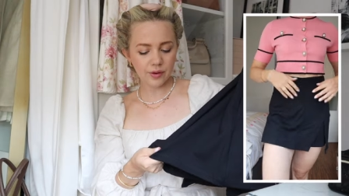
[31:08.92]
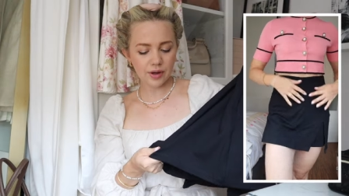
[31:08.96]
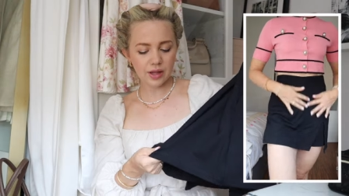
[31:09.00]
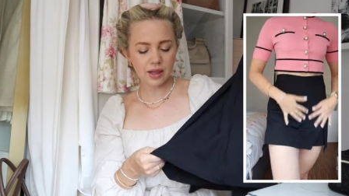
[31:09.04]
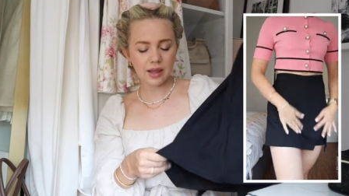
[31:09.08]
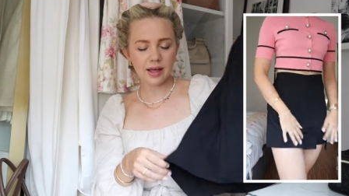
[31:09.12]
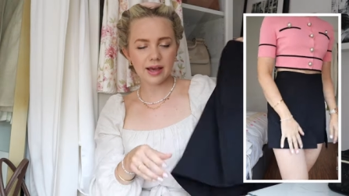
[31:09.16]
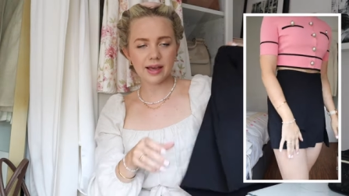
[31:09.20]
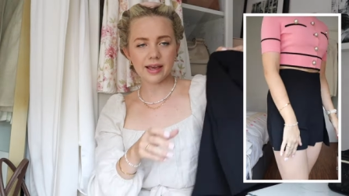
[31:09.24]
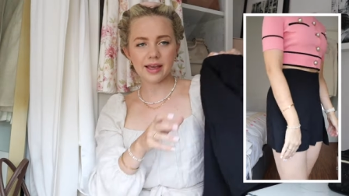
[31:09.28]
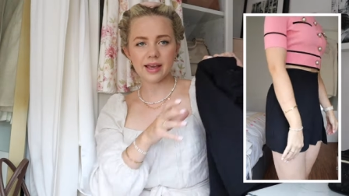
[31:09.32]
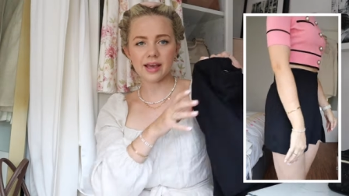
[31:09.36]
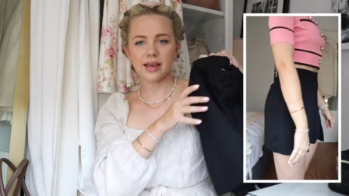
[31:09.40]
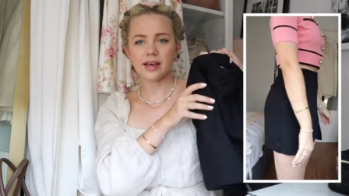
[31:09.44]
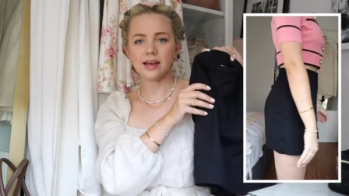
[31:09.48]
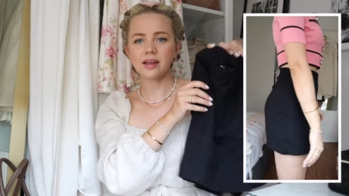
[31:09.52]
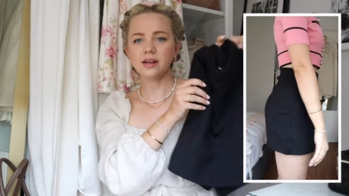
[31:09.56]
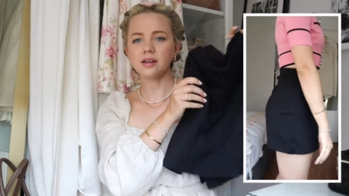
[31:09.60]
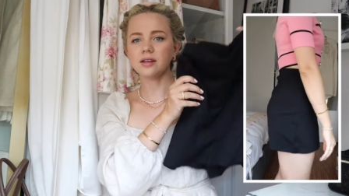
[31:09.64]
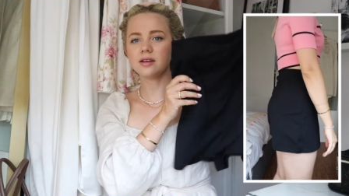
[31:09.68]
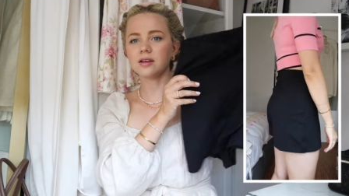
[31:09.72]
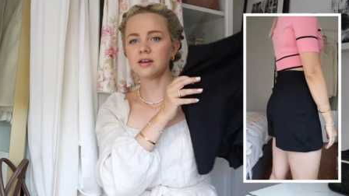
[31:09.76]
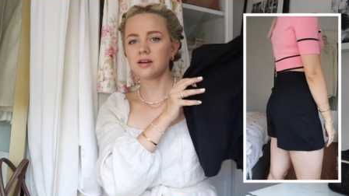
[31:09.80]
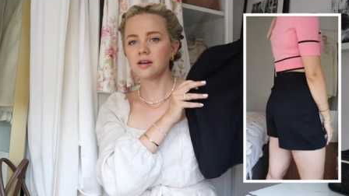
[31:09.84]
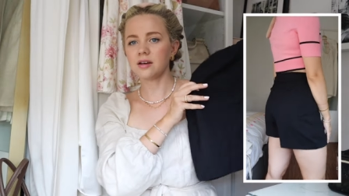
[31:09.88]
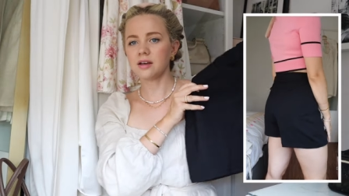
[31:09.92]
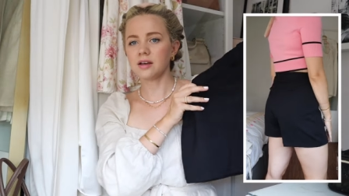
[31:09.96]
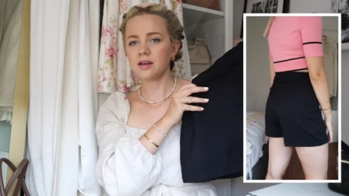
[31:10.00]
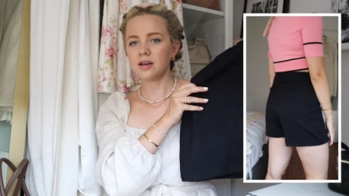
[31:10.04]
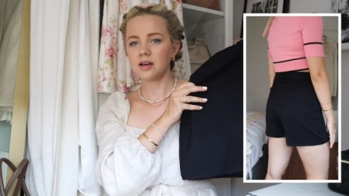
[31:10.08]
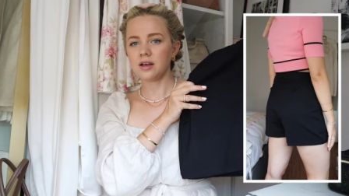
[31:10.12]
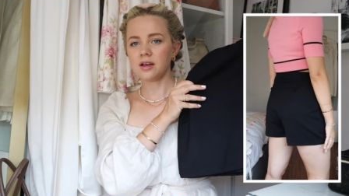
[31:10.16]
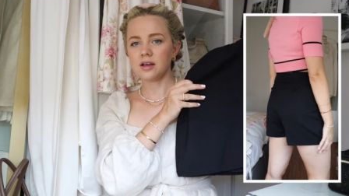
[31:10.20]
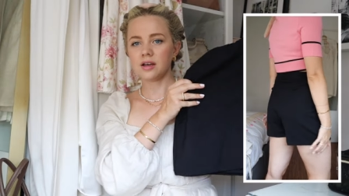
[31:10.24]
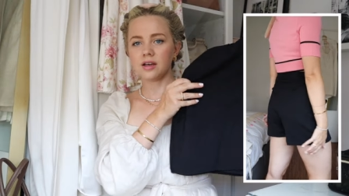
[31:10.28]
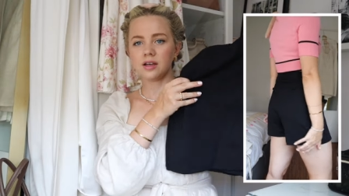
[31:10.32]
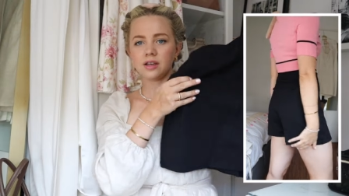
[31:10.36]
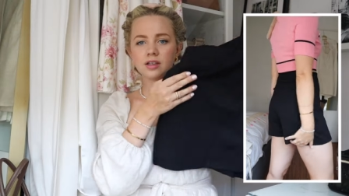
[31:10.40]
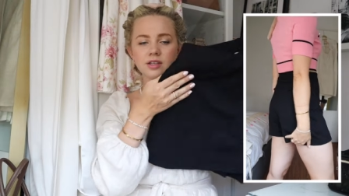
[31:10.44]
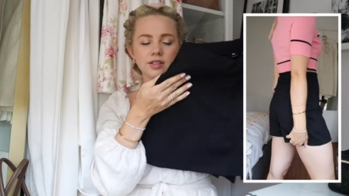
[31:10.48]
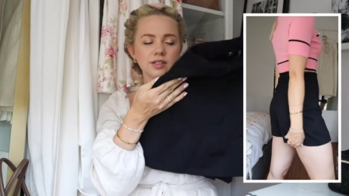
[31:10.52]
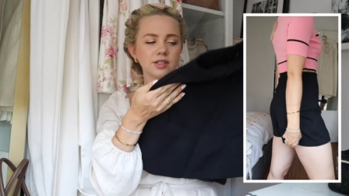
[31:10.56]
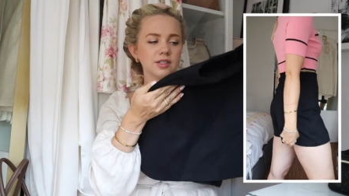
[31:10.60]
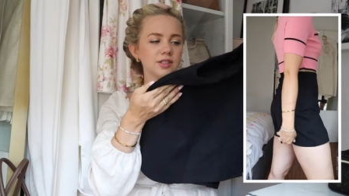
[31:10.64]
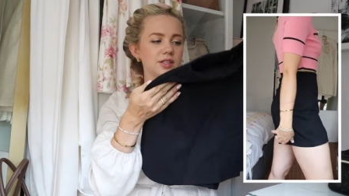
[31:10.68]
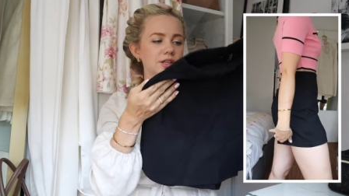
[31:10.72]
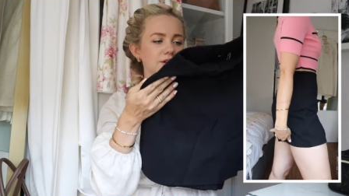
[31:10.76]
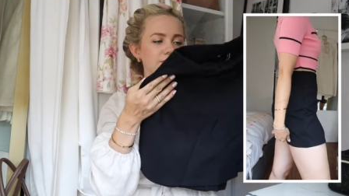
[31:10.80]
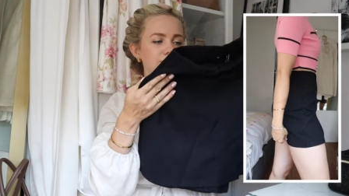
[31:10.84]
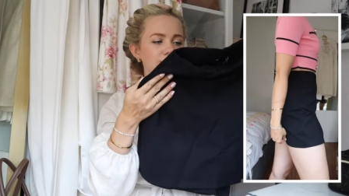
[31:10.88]
I like it.
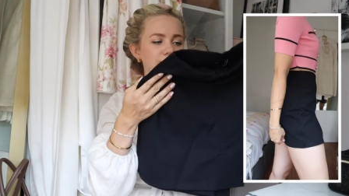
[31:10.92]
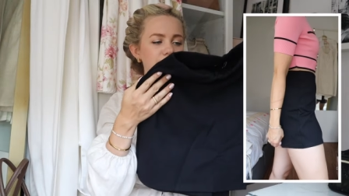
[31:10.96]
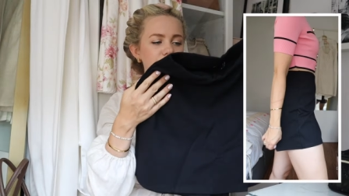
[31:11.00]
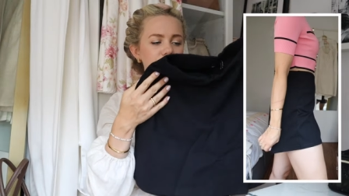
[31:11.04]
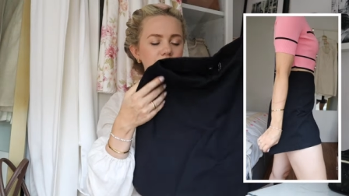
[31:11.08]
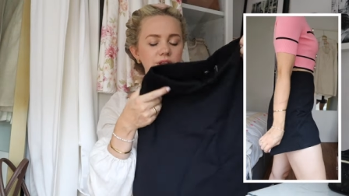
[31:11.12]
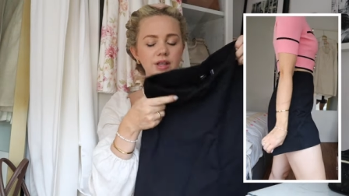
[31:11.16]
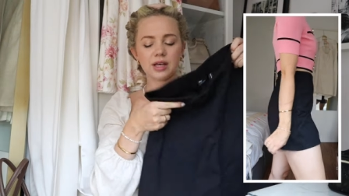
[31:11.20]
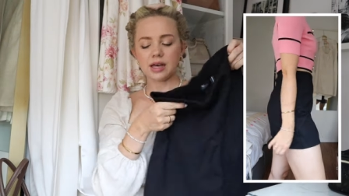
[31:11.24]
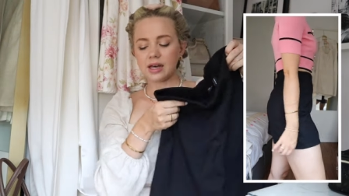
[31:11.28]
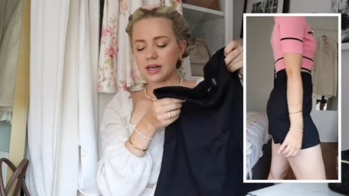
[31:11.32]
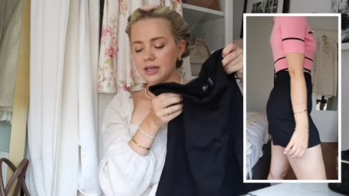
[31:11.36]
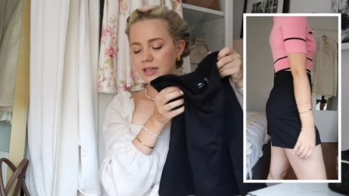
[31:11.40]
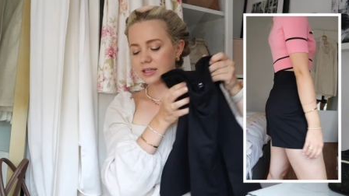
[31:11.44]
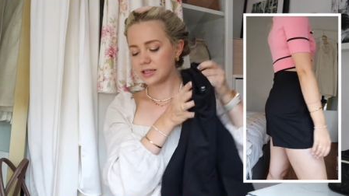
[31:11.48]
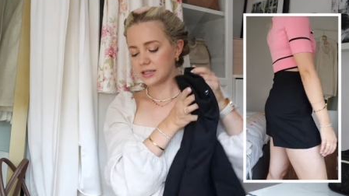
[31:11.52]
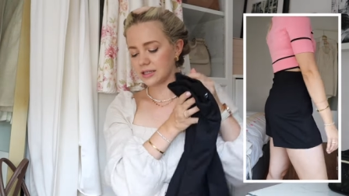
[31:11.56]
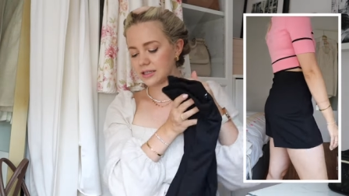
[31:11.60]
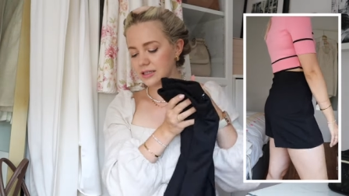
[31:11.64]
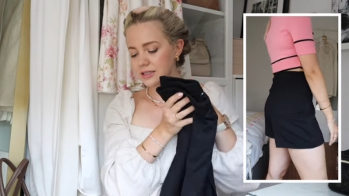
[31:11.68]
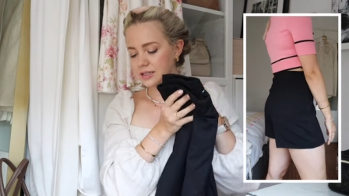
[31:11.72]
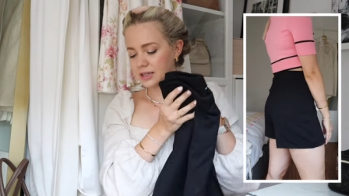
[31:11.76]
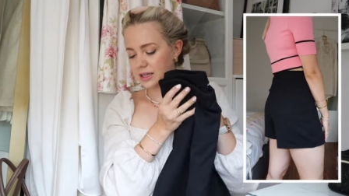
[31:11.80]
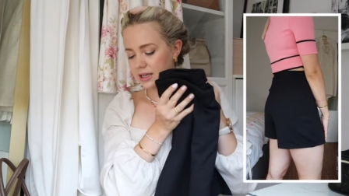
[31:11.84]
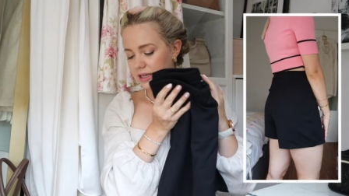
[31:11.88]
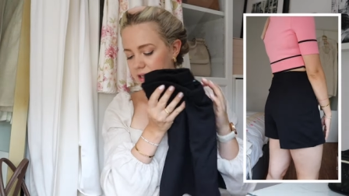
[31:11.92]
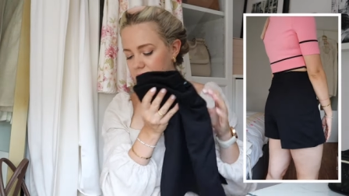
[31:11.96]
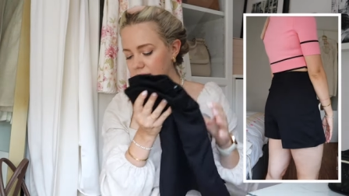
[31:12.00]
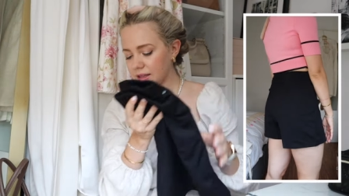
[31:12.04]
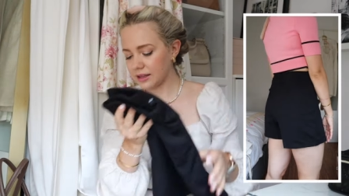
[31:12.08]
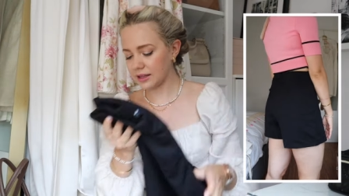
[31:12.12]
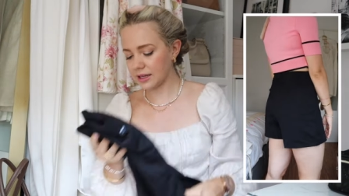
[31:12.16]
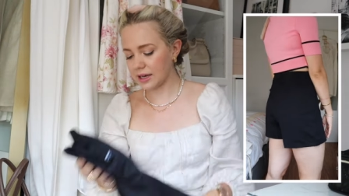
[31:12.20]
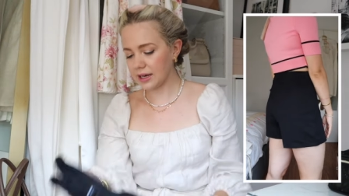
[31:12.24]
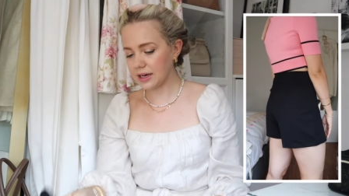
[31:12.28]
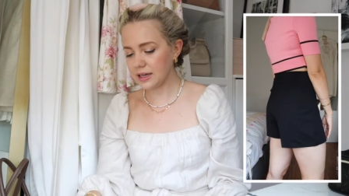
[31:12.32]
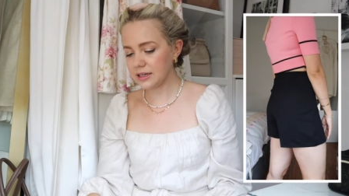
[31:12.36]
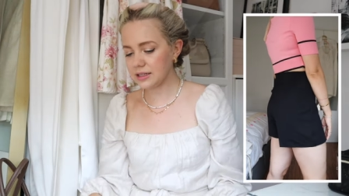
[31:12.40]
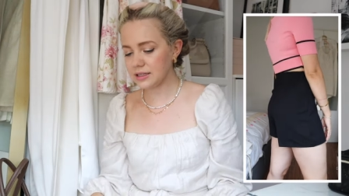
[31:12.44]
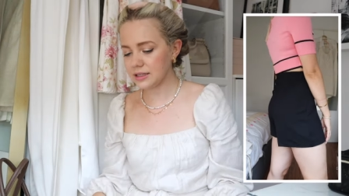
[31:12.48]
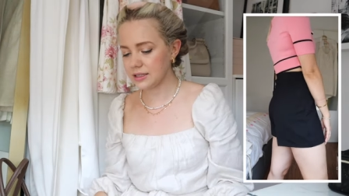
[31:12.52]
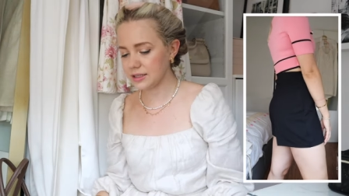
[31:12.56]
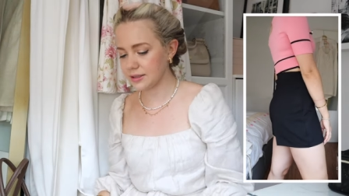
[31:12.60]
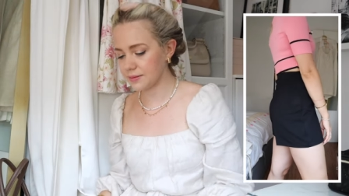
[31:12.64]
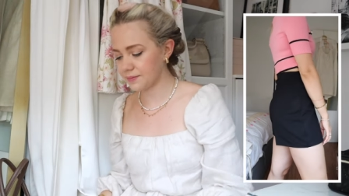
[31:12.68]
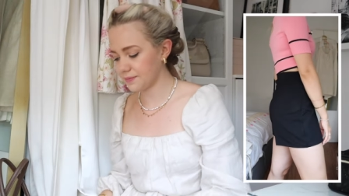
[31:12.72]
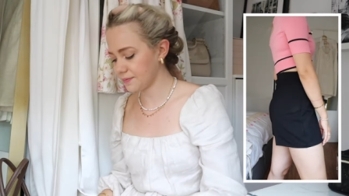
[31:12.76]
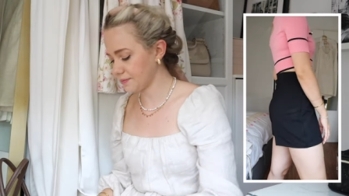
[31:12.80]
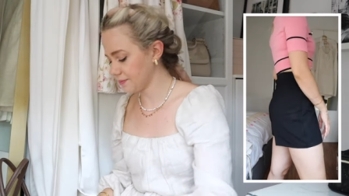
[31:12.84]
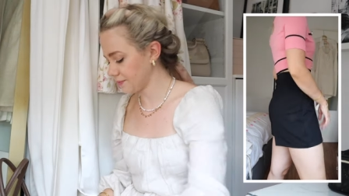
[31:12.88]
So that is that.